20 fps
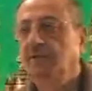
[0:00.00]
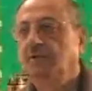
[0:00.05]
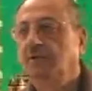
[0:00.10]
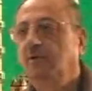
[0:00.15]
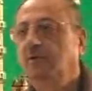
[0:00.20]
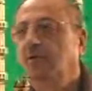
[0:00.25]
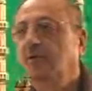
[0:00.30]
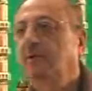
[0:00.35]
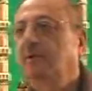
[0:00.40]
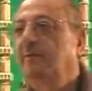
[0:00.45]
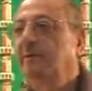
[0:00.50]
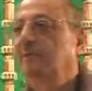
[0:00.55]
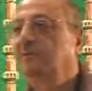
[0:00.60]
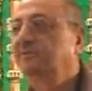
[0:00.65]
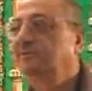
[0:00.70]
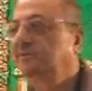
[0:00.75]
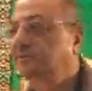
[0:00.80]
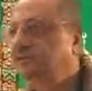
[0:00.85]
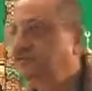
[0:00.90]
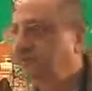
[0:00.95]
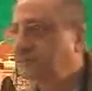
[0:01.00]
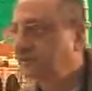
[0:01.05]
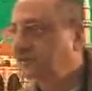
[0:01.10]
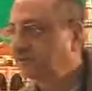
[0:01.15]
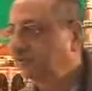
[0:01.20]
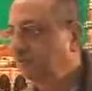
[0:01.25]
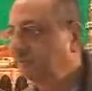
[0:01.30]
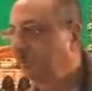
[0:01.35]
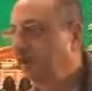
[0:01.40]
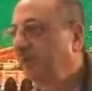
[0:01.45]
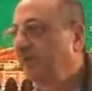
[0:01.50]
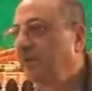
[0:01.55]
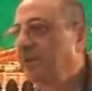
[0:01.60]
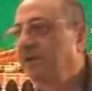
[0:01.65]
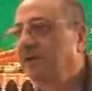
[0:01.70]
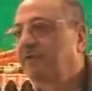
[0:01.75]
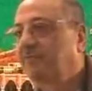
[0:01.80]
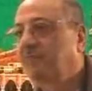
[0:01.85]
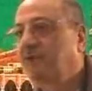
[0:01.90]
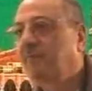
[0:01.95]
Okay, brothers and sisters, we are
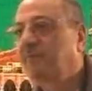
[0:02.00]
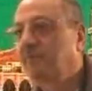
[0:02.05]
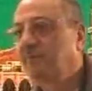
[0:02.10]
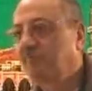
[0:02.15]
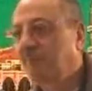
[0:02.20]
back from our